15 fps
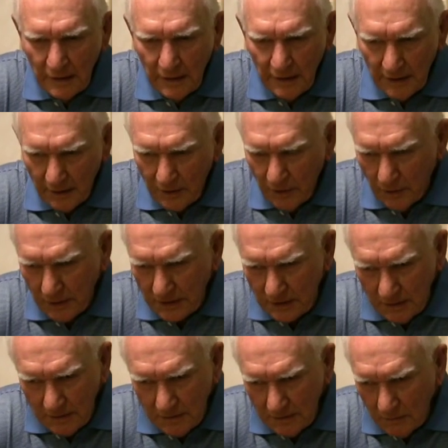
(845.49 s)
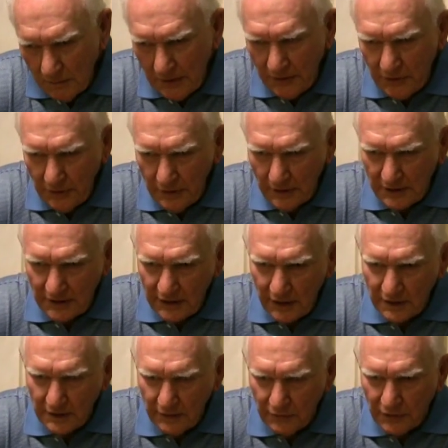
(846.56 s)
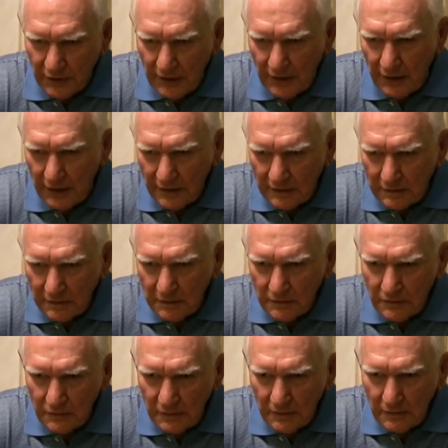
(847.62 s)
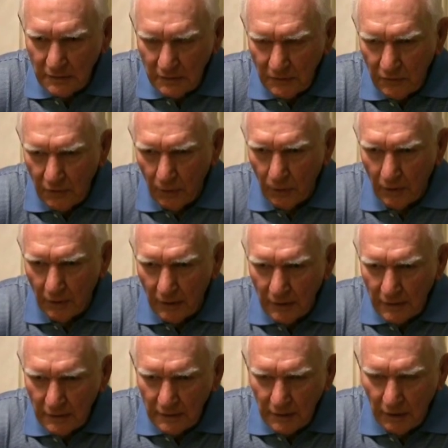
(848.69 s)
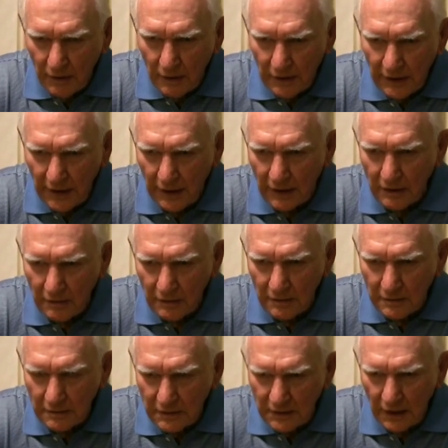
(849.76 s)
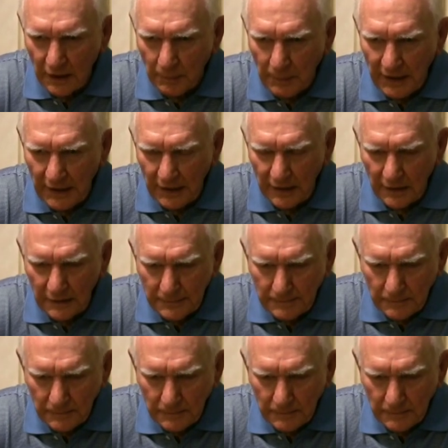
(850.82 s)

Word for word: And of course, went through extensive training for our attack on Saipan.